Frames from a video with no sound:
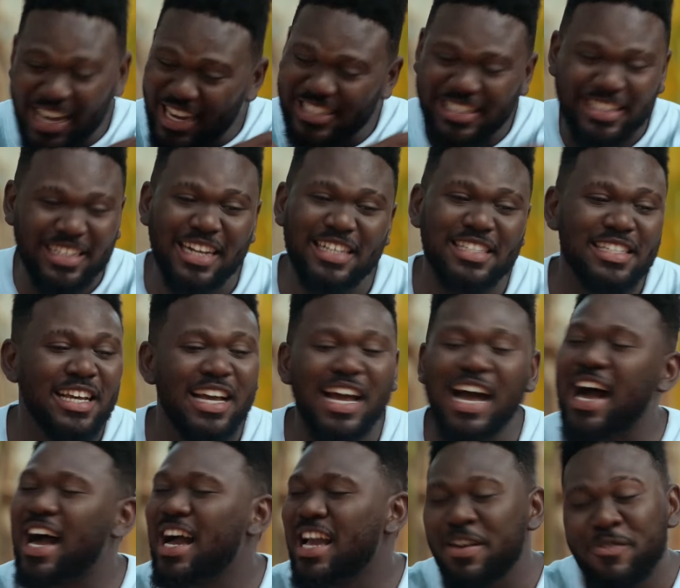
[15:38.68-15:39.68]
She can't
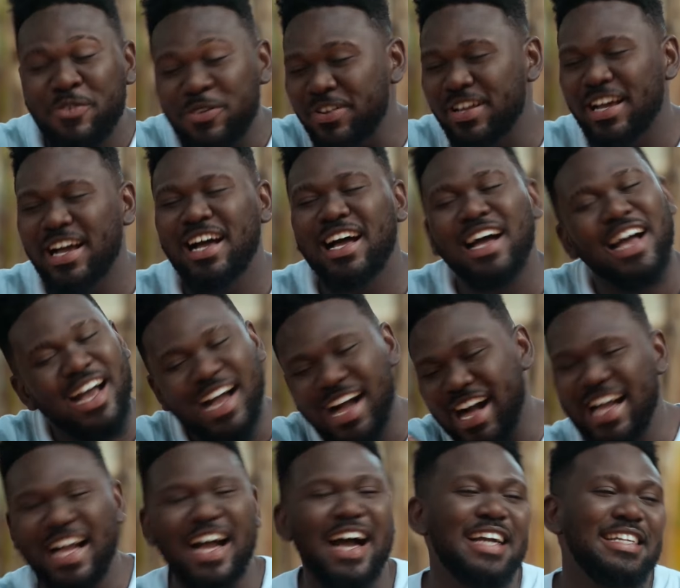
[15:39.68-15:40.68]
even
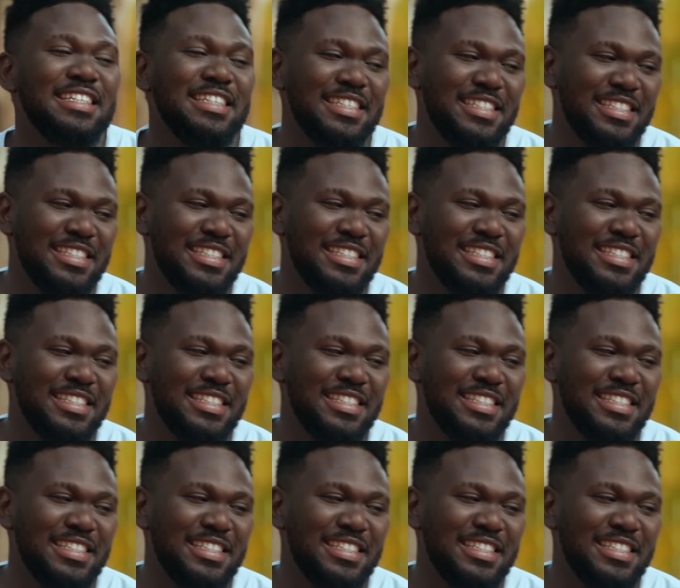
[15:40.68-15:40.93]
hide